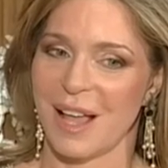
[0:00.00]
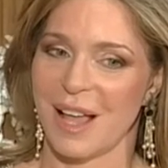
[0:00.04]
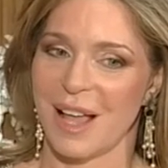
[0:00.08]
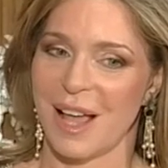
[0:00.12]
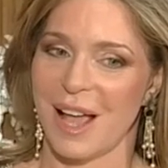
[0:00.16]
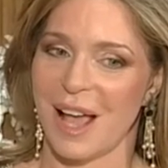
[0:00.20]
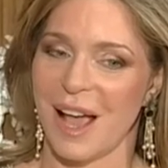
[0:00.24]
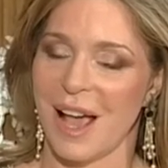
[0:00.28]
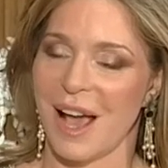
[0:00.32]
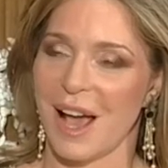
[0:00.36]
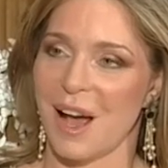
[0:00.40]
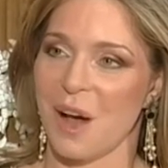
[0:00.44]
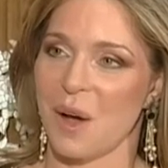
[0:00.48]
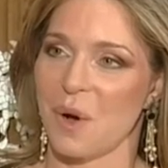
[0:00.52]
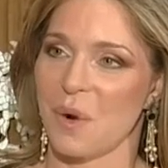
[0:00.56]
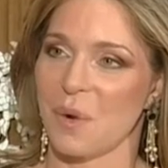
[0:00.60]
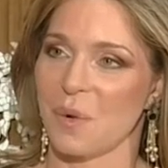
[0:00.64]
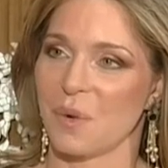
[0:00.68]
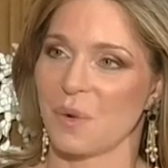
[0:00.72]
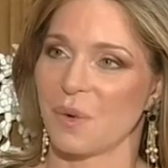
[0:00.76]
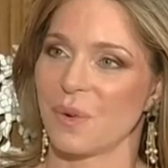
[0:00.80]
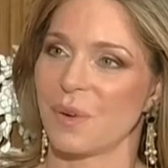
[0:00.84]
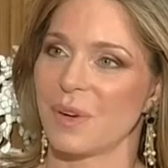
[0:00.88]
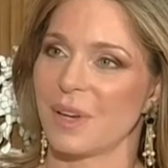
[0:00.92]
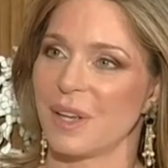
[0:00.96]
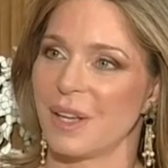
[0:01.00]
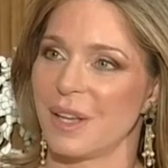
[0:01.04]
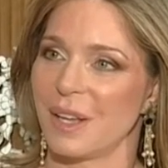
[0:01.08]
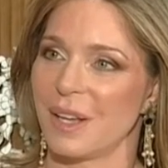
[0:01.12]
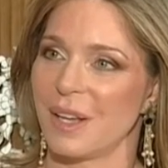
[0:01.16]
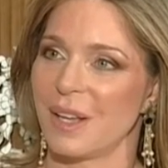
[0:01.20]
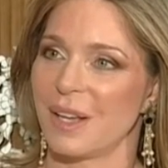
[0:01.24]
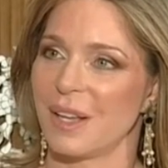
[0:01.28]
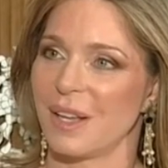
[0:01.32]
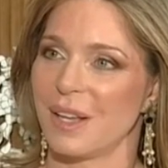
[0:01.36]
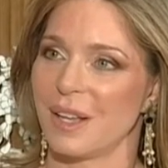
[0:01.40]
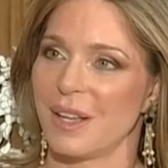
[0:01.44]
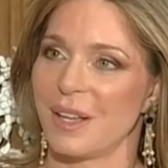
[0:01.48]
how
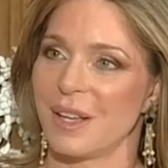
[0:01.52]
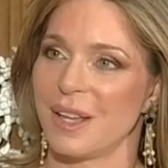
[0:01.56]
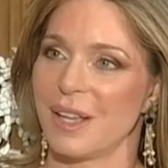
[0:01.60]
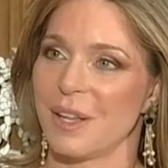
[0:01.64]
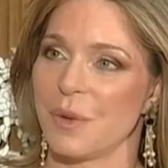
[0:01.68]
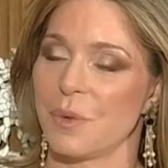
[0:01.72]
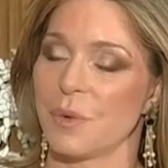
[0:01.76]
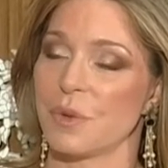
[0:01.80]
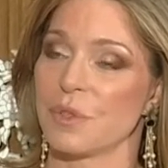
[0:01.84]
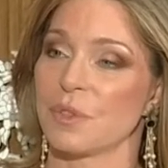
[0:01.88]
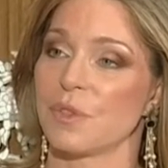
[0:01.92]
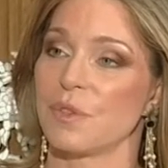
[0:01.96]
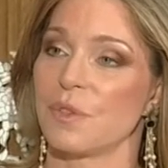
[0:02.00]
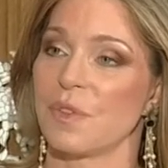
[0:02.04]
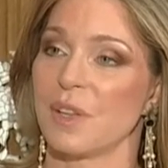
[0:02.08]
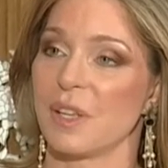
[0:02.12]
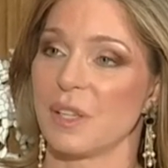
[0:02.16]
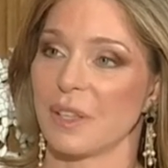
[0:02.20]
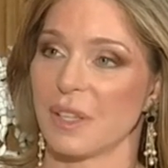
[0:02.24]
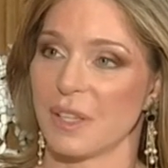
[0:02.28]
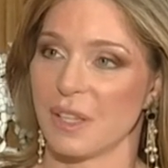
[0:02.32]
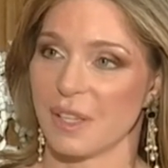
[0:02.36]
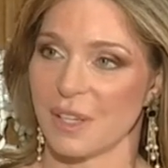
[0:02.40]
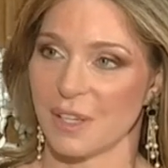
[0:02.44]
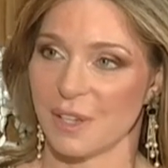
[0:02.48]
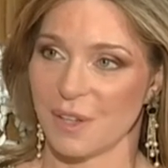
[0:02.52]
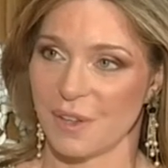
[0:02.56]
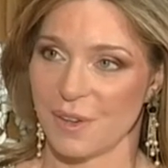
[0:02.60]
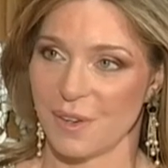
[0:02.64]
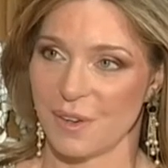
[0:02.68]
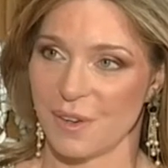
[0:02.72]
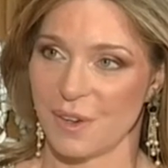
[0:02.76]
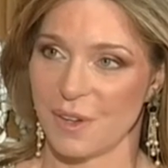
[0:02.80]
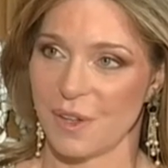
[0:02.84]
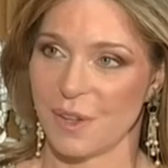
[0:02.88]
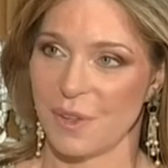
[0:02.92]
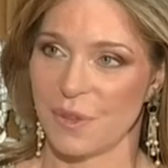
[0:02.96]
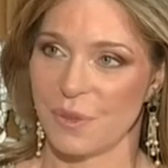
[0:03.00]
he was feeling
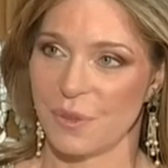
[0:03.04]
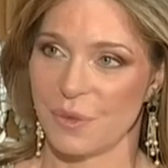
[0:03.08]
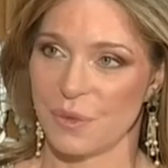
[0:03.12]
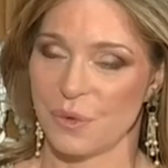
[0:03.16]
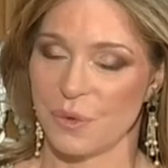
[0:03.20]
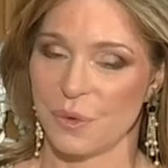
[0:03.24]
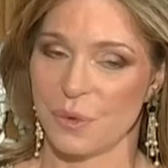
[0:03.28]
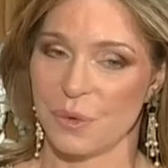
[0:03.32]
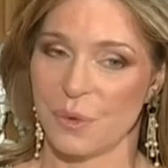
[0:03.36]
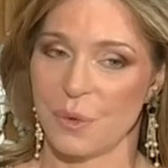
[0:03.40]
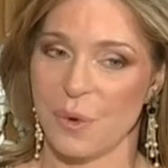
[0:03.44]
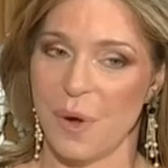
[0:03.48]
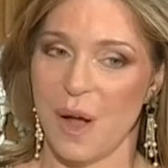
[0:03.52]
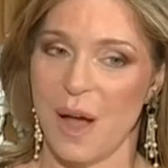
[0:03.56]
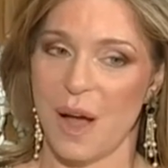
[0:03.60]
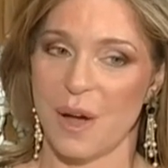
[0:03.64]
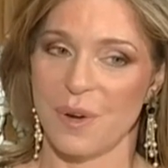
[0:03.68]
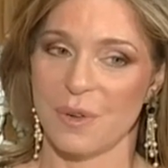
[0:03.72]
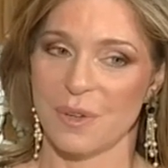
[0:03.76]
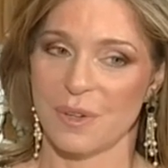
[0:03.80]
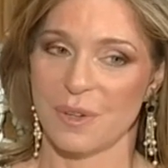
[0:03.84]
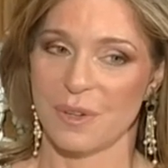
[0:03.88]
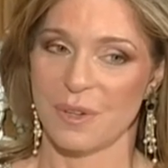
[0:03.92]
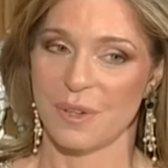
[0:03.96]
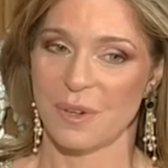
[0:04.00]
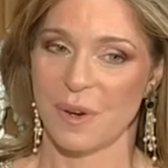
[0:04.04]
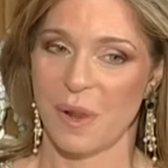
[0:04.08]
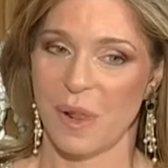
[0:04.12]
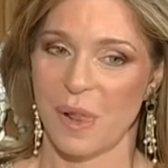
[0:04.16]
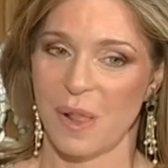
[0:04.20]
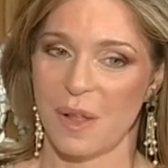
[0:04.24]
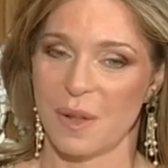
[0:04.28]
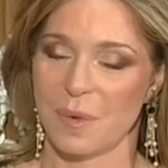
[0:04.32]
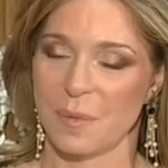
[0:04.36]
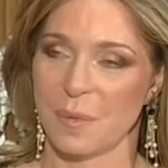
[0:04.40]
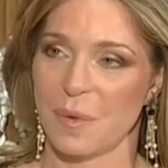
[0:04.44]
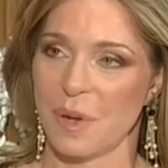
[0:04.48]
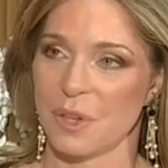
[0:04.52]
throughout
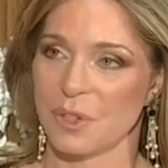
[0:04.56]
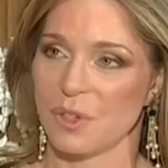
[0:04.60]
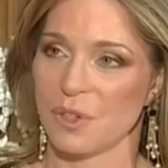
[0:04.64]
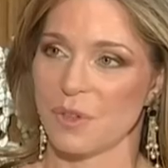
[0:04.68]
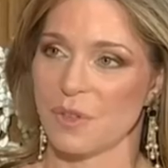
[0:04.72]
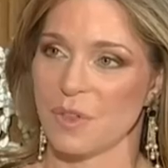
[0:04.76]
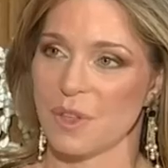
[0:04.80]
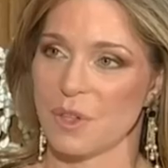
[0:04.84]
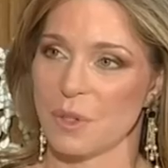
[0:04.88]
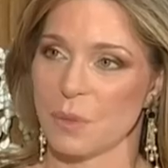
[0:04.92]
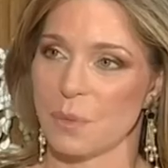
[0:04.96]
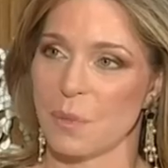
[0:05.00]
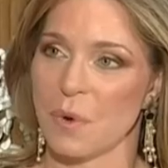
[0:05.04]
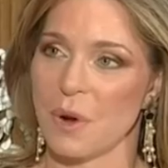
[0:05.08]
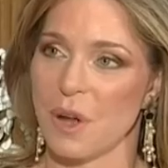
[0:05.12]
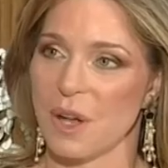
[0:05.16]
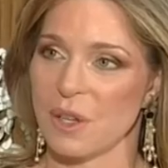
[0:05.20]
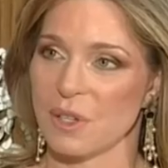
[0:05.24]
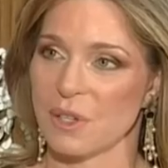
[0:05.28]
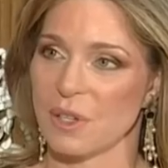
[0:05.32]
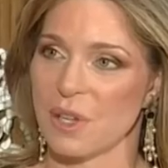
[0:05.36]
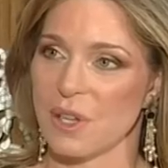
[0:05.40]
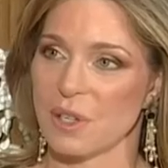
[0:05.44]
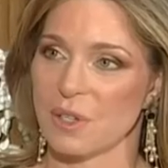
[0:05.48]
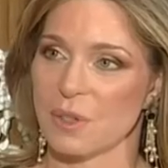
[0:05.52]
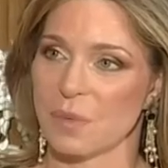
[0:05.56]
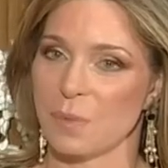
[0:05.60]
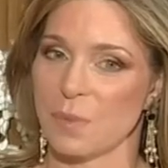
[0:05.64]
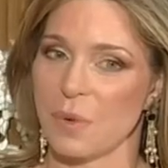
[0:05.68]
much of this process,